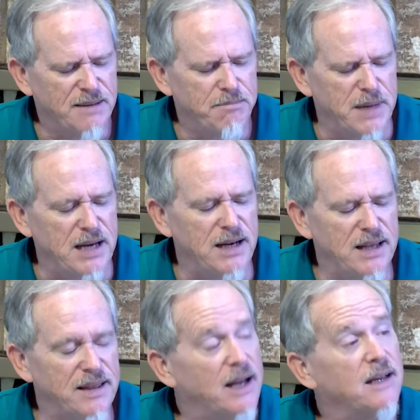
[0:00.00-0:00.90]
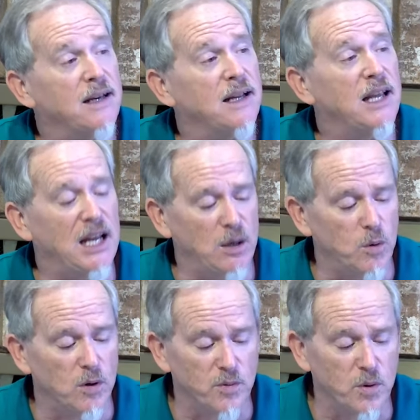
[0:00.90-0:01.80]
meaning that he
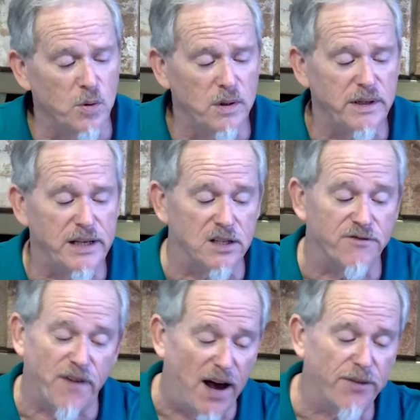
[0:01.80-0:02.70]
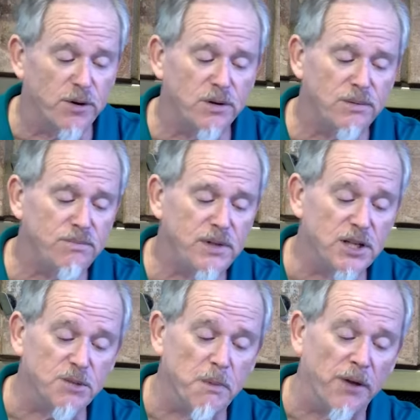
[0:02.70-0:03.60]
will rule his father,
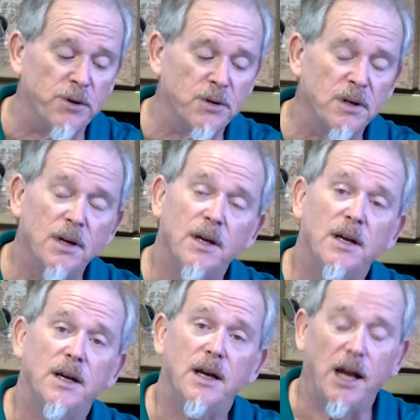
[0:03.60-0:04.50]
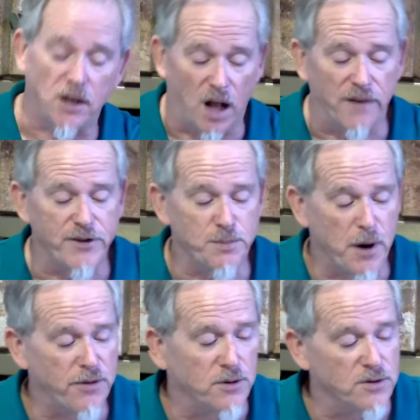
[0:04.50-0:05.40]
his mother, and all of his
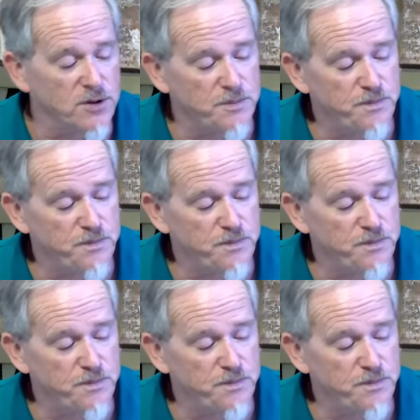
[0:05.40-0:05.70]
brothers.